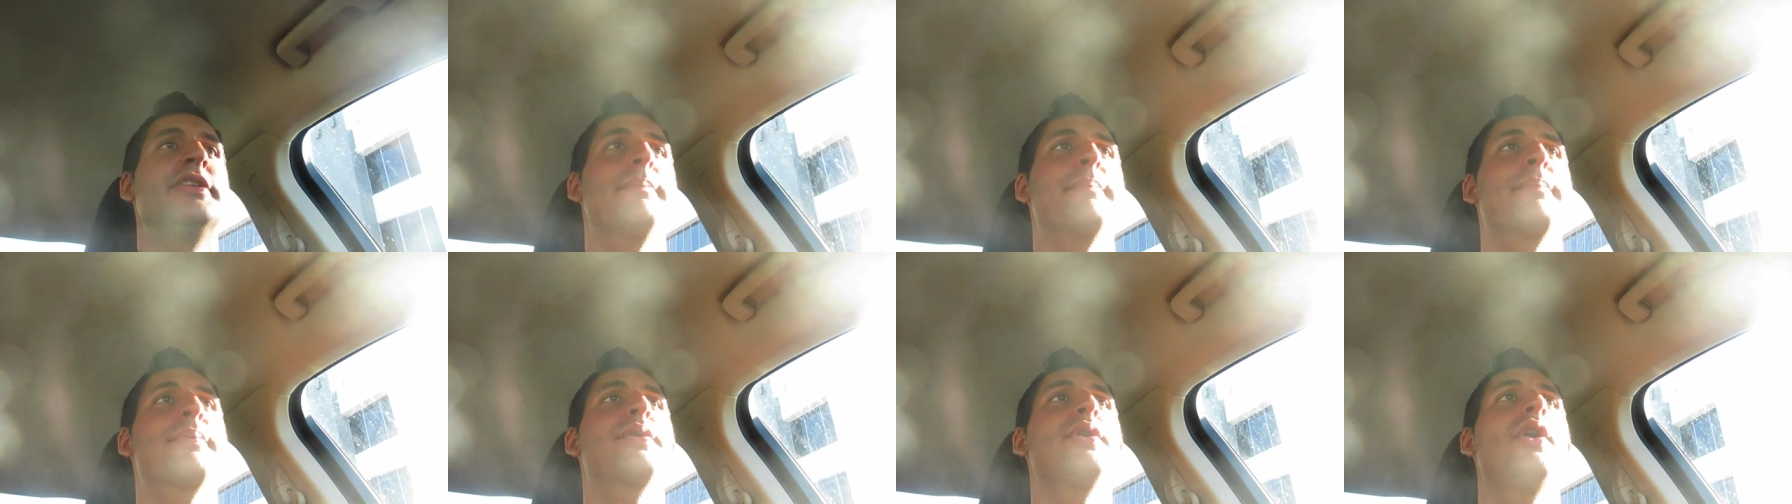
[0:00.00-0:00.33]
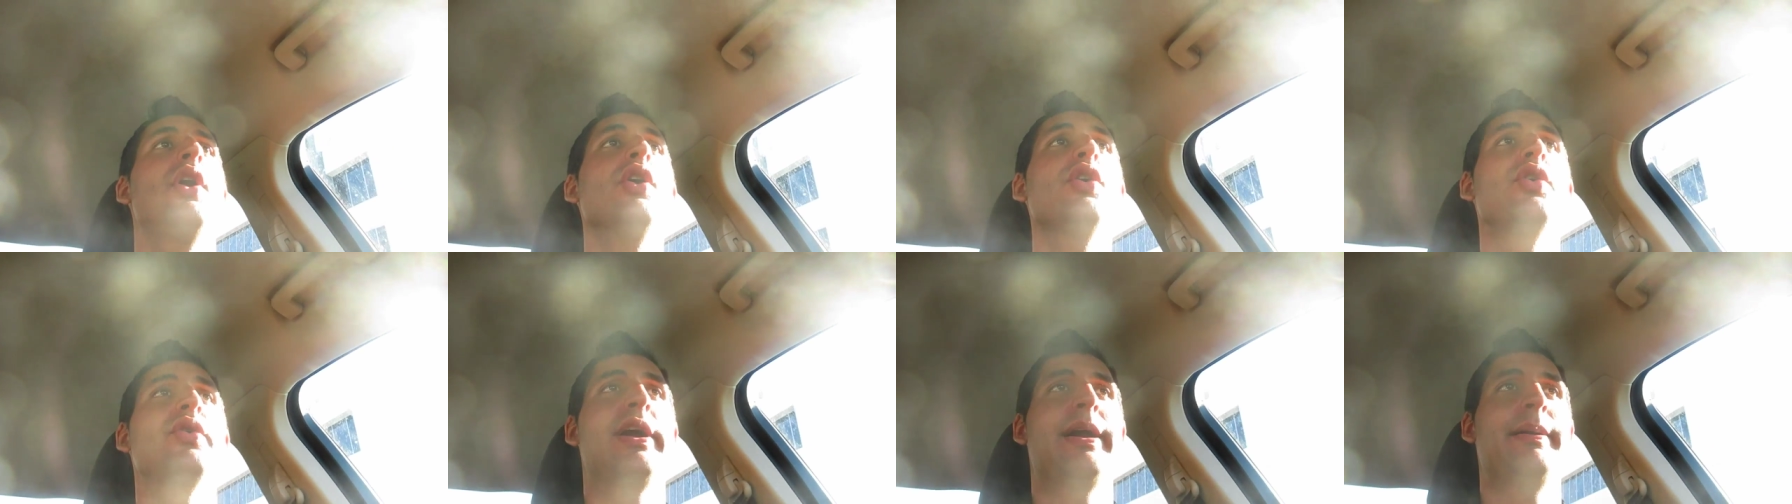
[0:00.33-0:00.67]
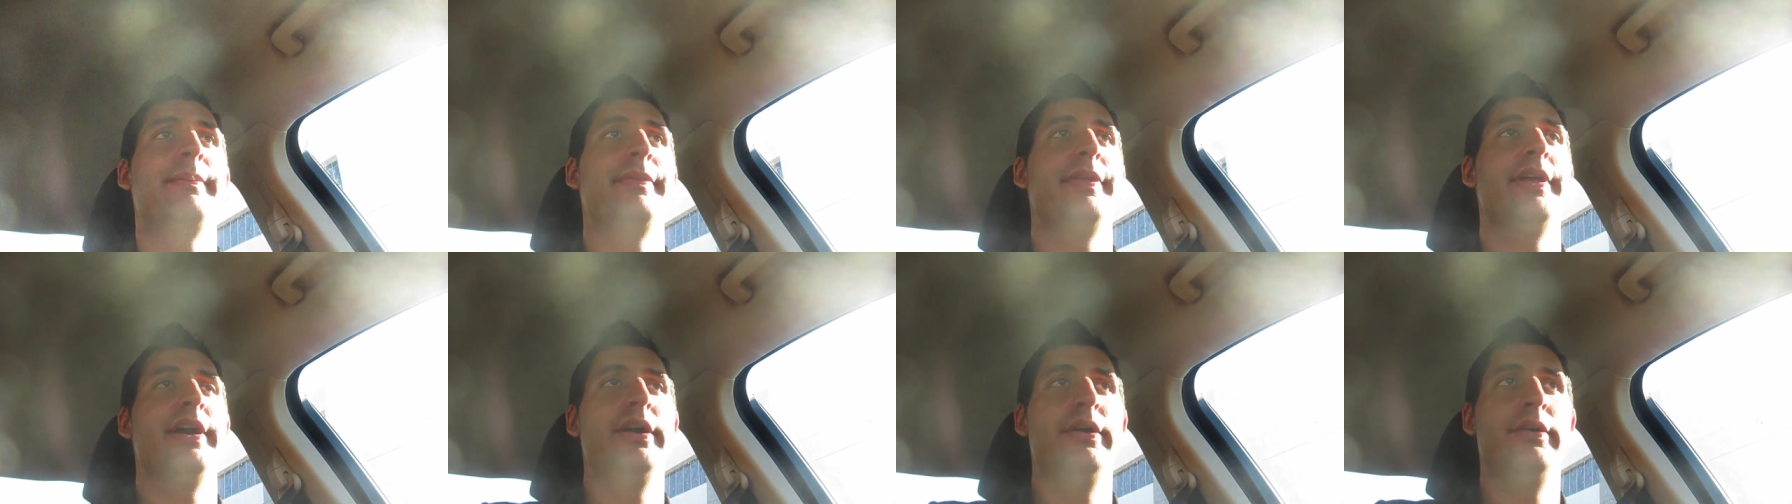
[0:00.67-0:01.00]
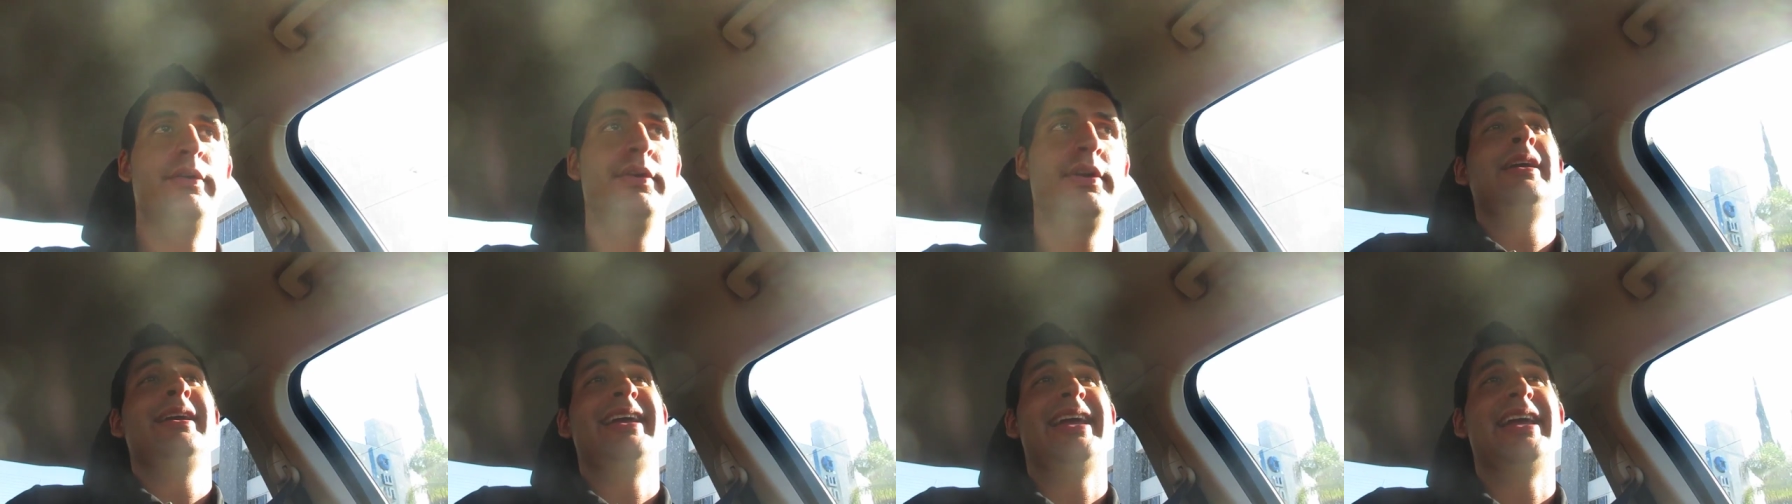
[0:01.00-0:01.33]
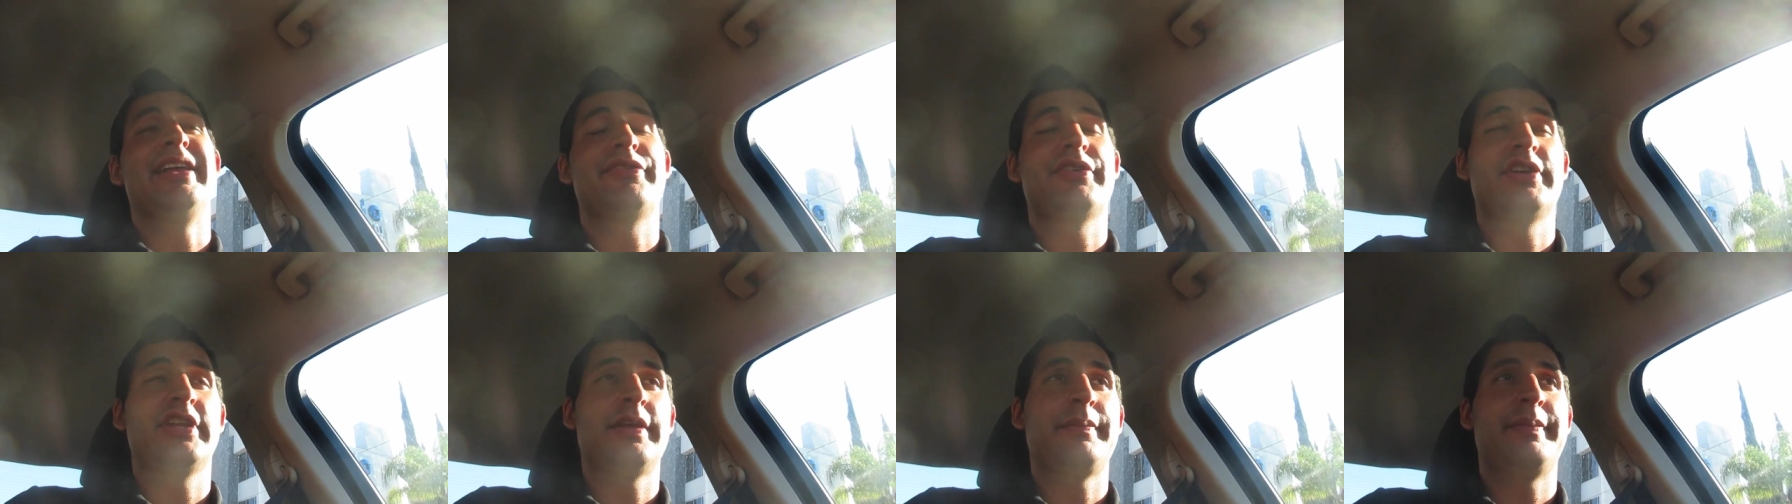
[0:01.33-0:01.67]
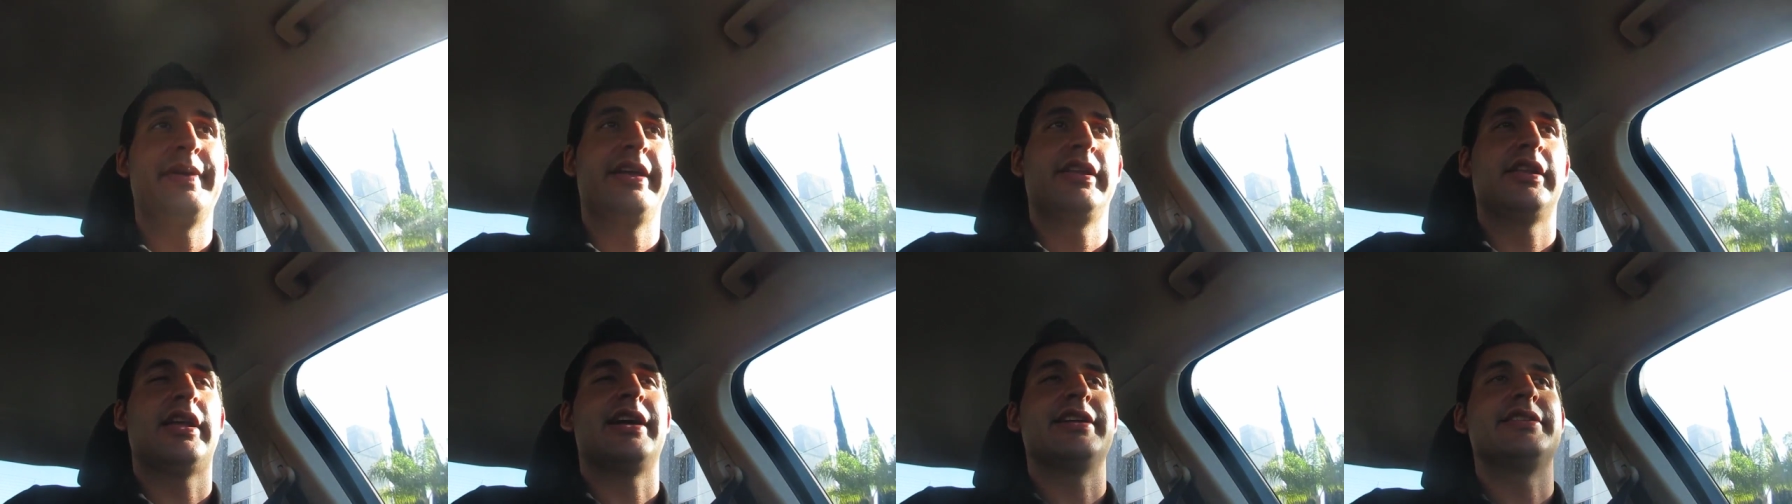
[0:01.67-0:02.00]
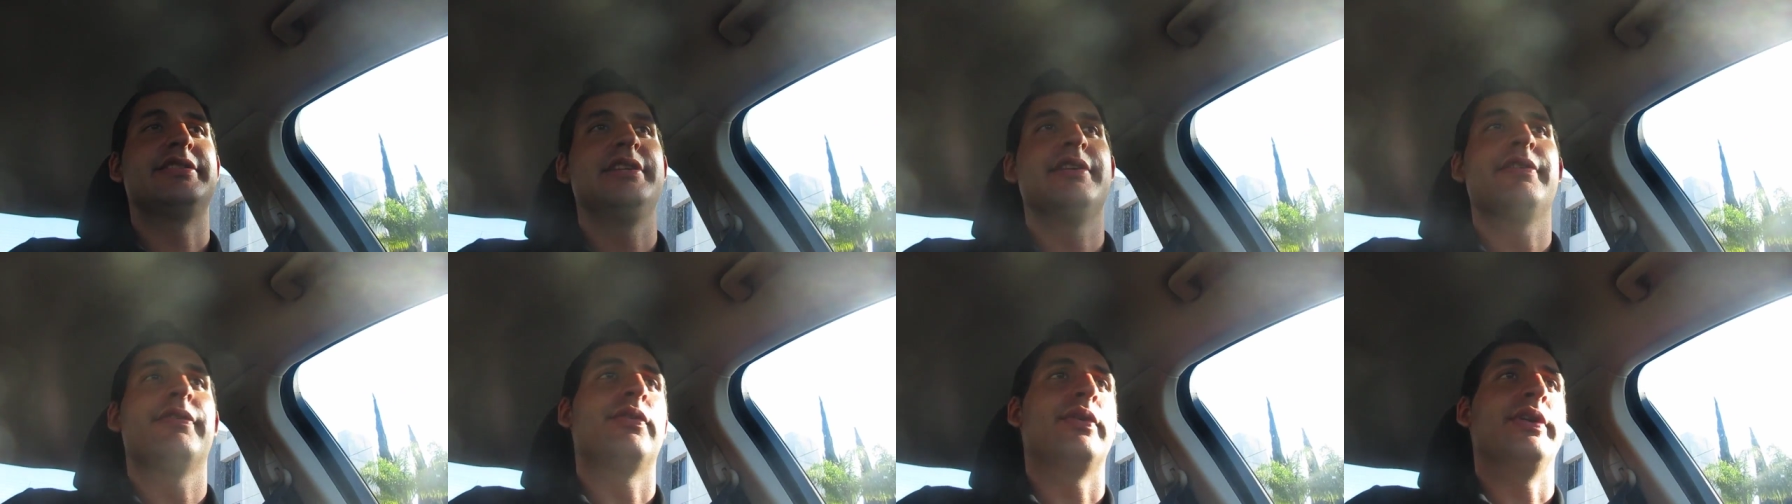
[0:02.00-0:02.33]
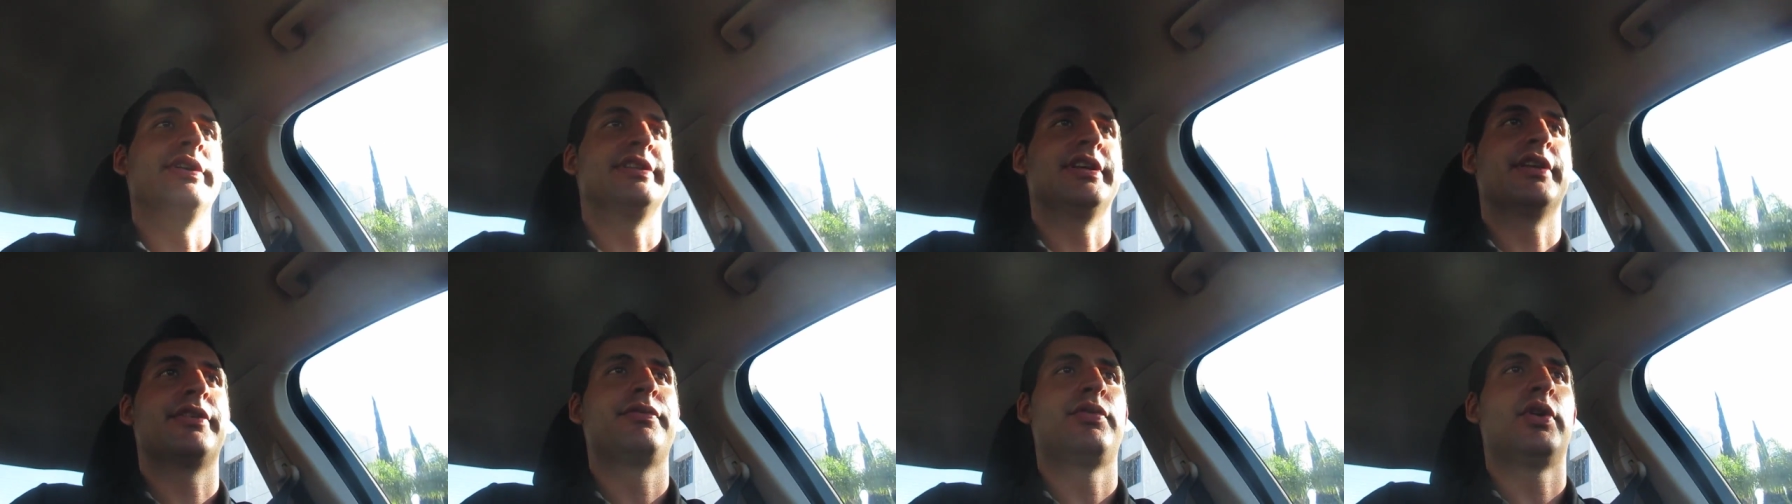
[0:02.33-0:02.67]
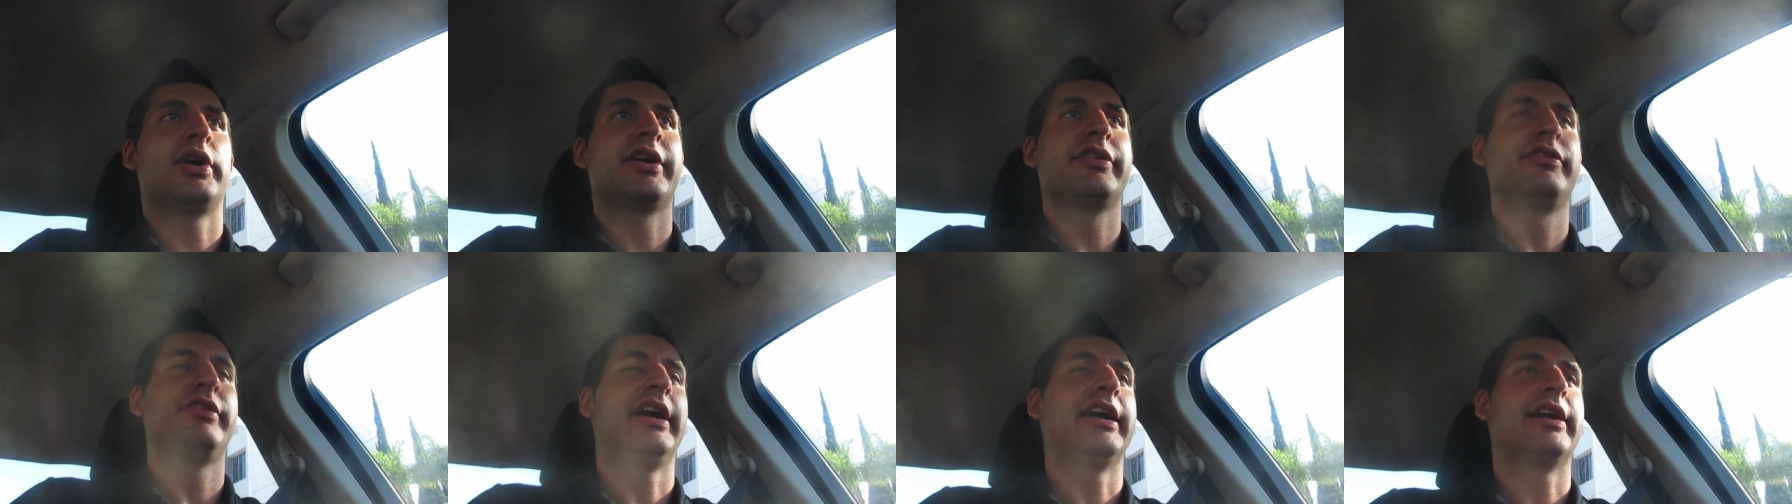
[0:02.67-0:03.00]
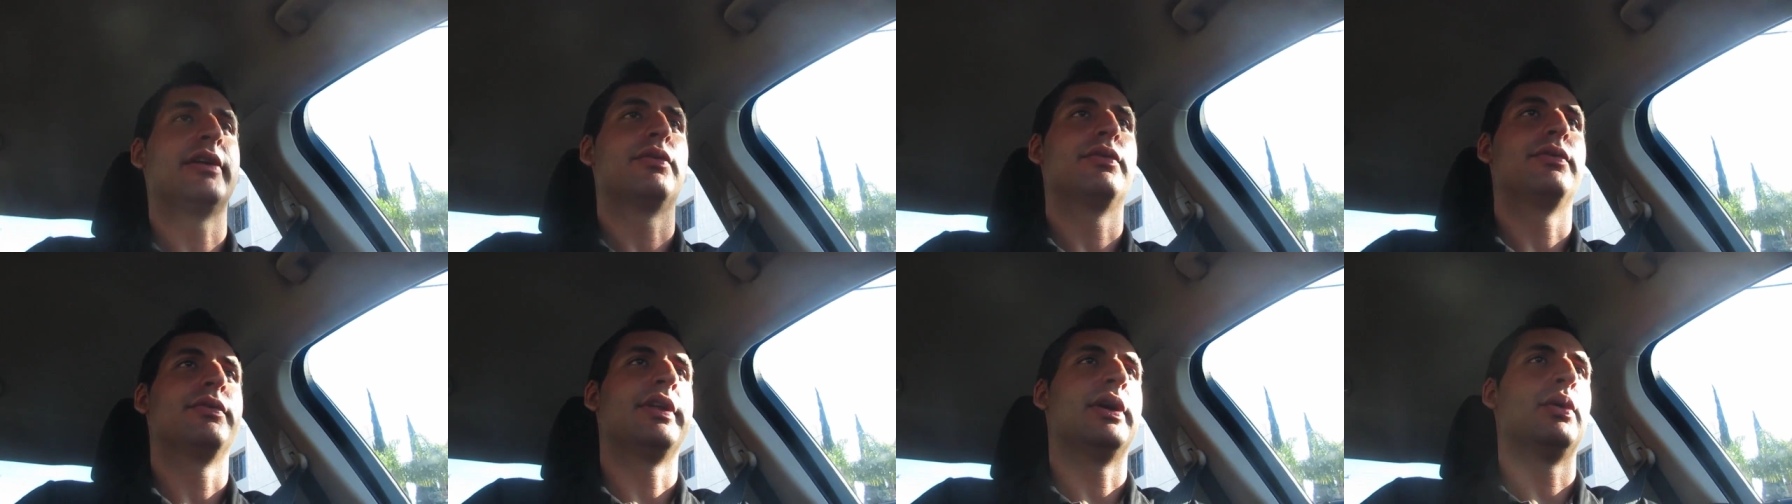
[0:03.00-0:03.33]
the program though, it's gonna be a lot different as far as like